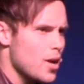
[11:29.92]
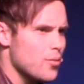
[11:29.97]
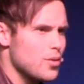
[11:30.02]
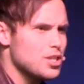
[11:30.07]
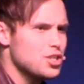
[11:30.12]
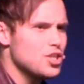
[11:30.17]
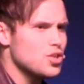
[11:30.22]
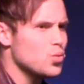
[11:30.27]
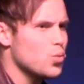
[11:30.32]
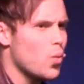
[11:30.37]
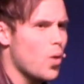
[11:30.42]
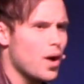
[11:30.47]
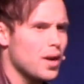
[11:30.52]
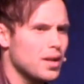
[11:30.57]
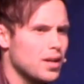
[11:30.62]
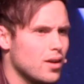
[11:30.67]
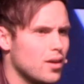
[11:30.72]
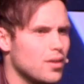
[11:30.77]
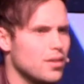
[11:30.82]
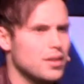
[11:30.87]
that we just
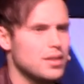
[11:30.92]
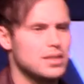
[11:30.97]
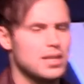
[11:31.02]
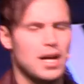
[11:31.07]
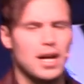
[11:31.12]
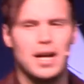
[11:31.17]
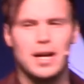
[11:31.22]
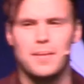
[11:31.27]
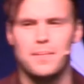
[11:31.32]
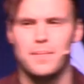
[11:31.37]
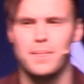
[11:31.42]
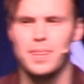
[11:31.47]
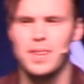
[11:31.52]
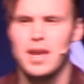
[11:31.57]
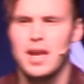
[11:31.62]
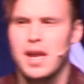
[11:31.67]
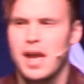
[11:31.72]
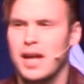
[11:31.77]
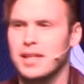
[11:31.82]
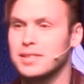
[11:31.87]
want it all the time.
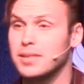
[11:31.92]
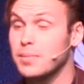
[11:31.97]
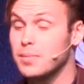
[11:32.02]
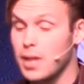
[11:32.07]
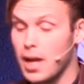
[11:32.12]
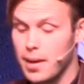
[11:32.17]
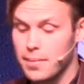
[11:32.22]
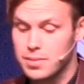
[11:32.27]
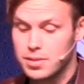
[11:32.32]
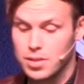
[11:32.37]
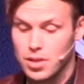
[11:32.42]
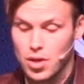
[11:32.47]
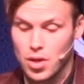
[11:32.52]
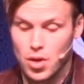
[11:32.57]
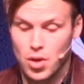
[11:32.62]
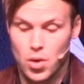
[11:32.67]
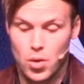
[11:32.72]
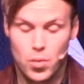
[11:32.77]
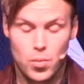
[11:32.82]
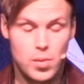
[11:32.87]
And sometimes
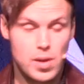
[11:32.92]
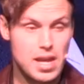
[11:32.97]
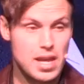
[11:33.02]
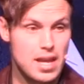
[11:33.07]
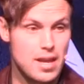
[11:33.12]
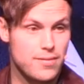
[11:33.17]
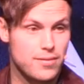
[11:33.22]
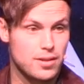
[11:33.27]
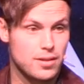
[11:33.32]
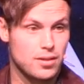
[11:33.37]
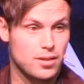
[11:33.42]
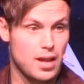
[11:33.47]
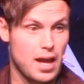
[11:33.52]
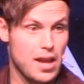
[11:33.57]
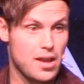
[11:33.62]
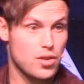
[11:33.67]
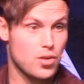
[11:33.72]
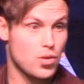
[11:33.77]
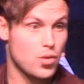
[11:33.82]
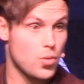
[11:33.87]
we even
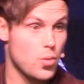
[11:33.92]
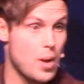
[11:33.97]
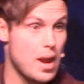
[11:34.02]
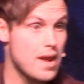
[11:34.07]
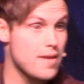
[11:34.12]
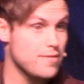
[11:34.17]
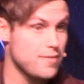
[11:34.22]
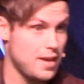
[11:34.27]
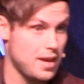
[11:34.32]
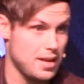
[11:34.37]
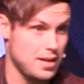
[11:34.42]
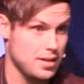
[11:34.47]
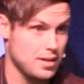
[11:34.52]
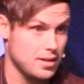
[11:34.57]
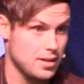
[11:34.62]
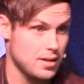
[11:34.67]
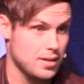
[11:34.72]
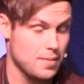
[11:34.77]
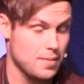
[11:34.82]
like crave it.